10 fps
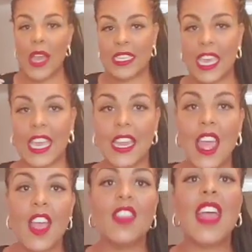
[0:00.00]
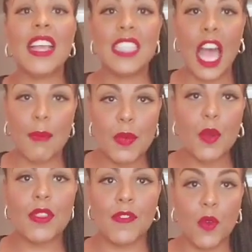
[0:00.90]
a wedding, that's how
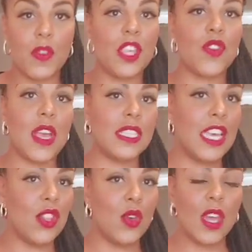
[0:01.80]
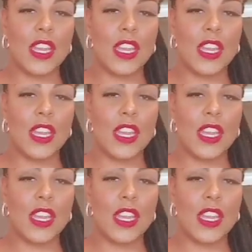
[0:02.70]
beautiful this dress is.